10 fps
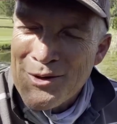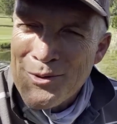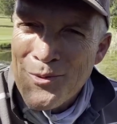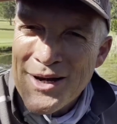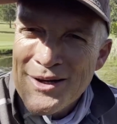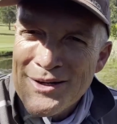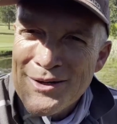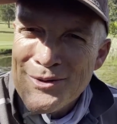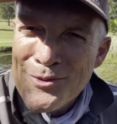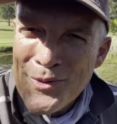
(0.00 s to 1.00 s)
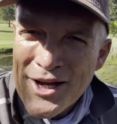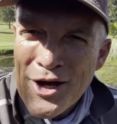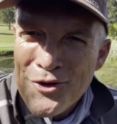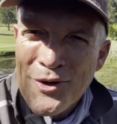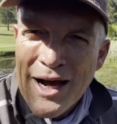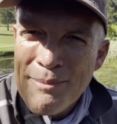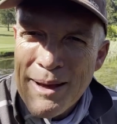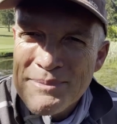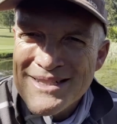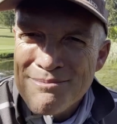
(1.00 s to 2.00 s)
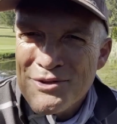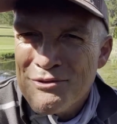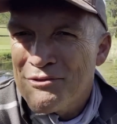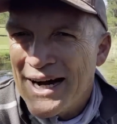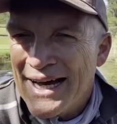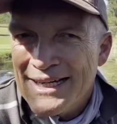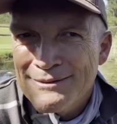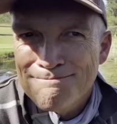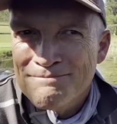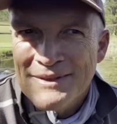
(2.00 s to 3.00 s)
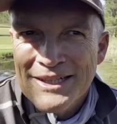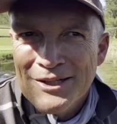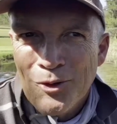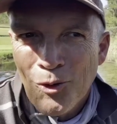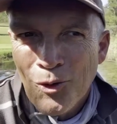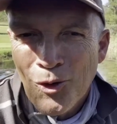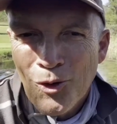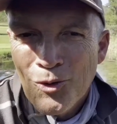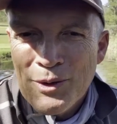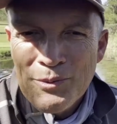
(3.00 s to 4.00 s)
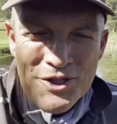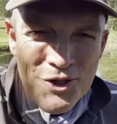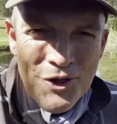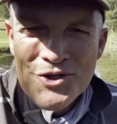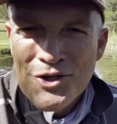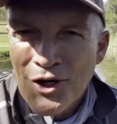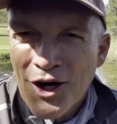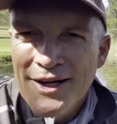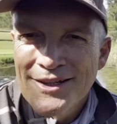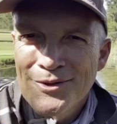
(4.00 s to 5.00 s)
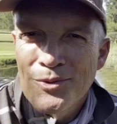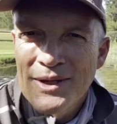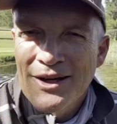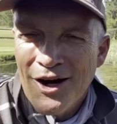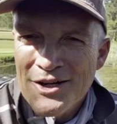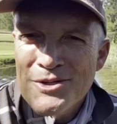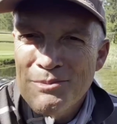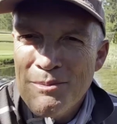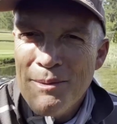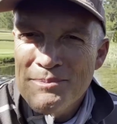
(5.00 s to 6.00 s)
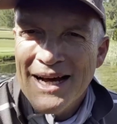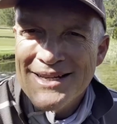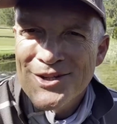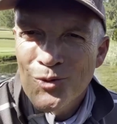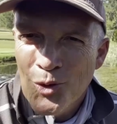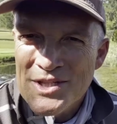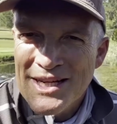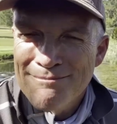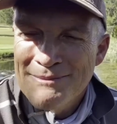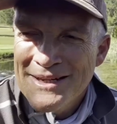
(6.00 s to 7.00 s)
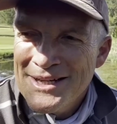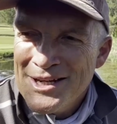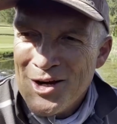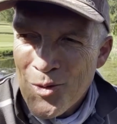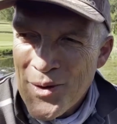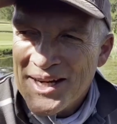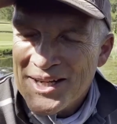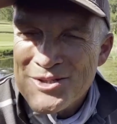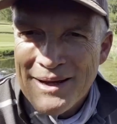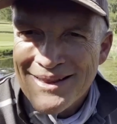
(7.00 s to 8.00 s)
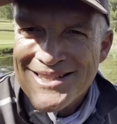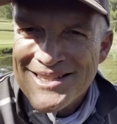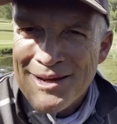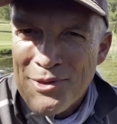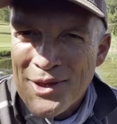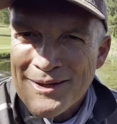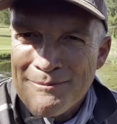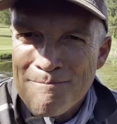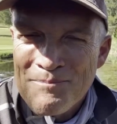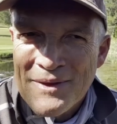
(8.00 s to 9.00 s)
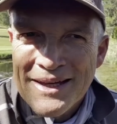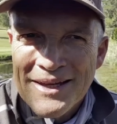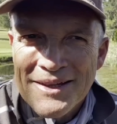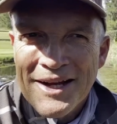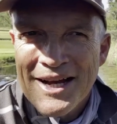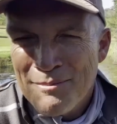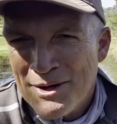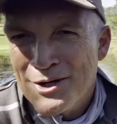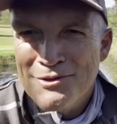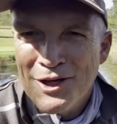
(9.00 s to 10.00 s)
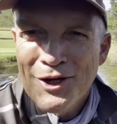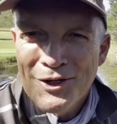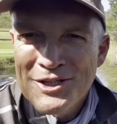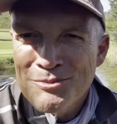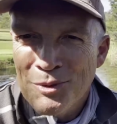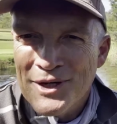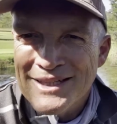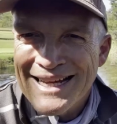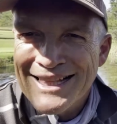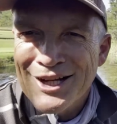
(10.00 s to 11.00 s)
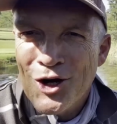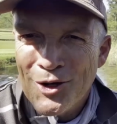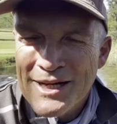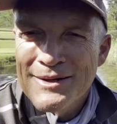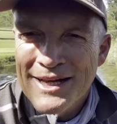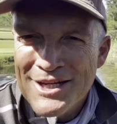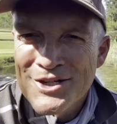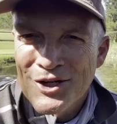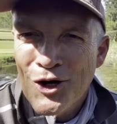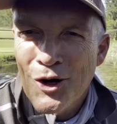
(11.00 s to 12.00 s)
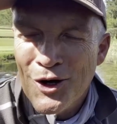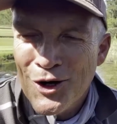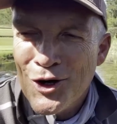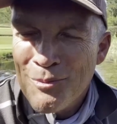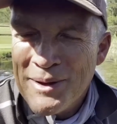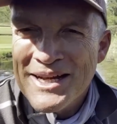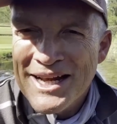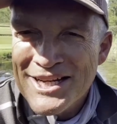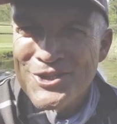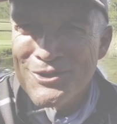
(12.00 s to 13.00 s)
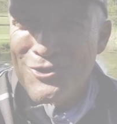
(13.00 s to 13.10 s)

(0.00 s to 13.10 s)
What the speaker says: When we go through our baptisms of fire, or when we turn to God and we ask to be baptized in water, we can expect the same thing. The coming of the Holy Spirit and the commendation of